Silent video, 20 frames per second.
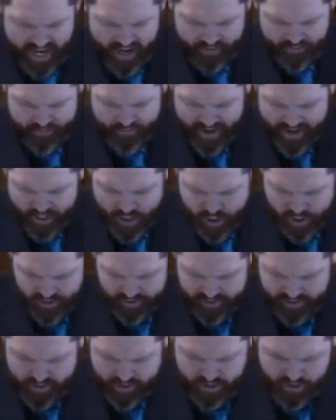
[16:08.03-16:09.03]
of
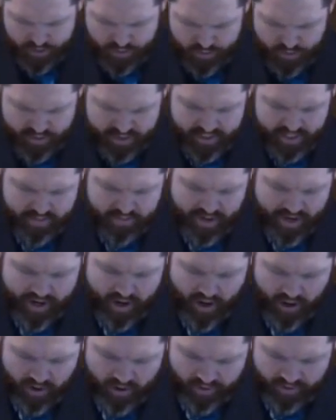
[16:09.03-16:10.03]
vengeance was in my
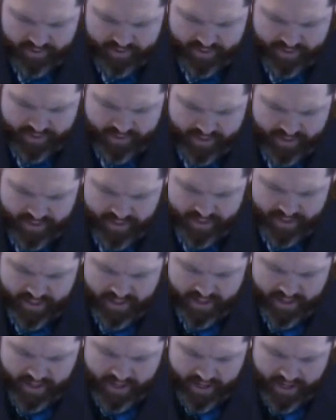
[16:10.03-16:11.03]
heart,
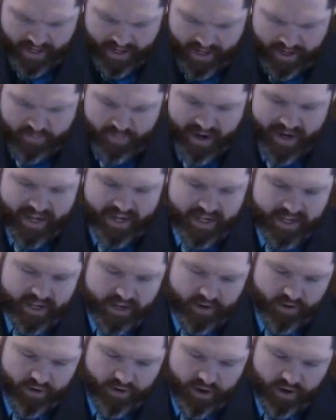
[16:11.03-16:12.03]
and my
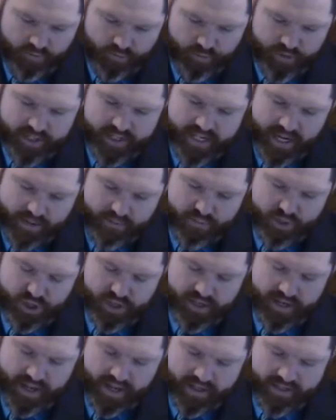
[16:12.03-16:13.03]
year of
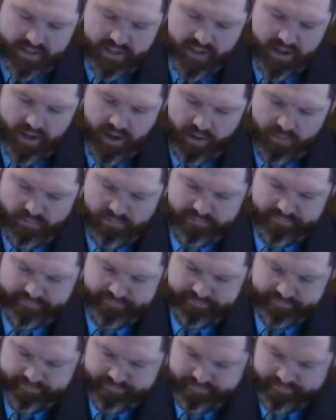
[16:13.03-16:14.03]
redemption has come.
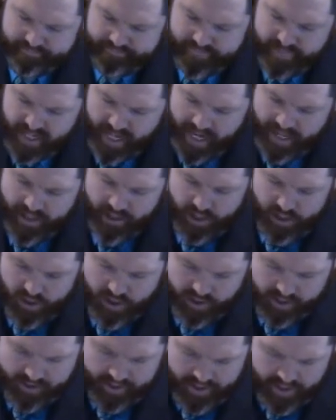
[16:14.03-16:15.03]
I
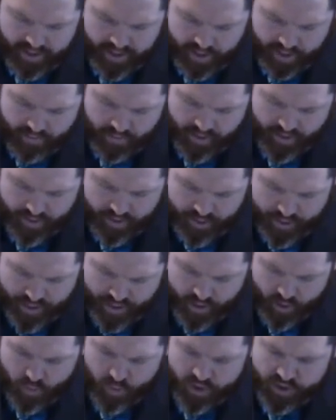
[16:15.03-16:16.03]
looked, but
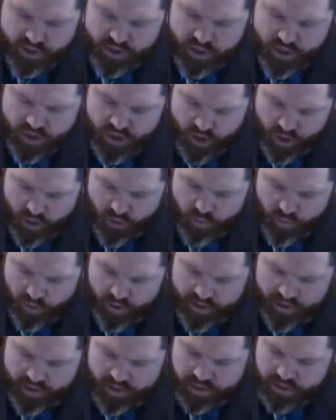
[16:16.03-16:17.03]
there was no
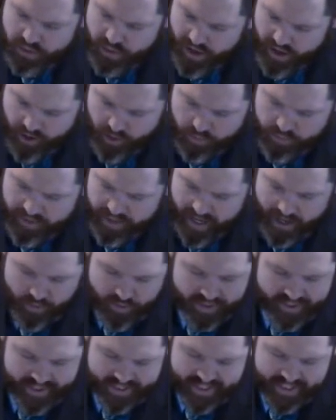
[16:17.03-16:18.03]
one to help, and I
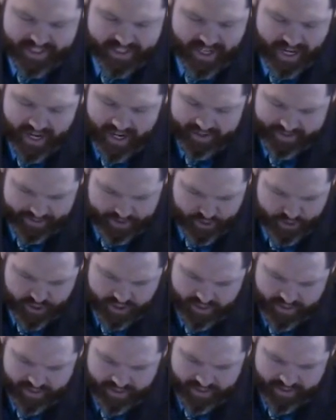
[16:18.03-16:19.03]
was astonished,
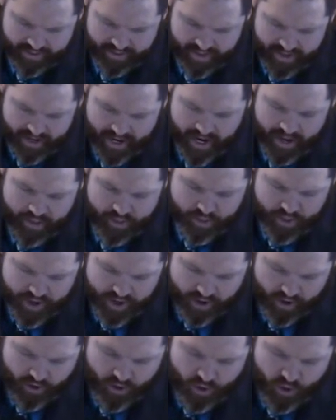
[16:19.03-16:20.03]
and
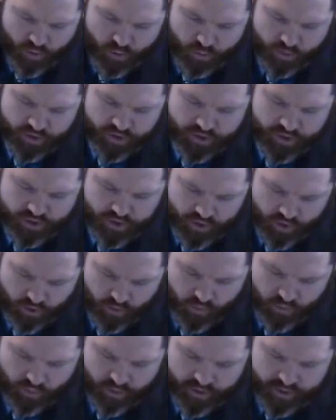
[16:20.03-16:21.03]
there was no
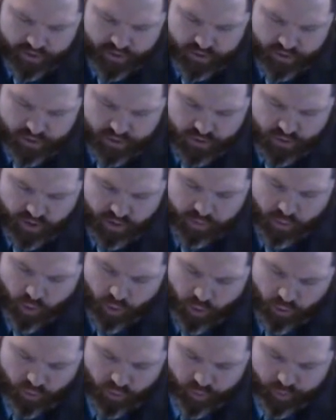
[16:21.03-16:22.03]
one to
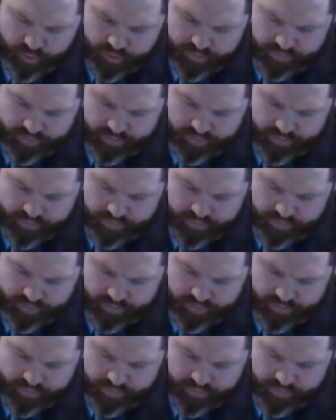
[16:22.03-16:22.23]
uphold.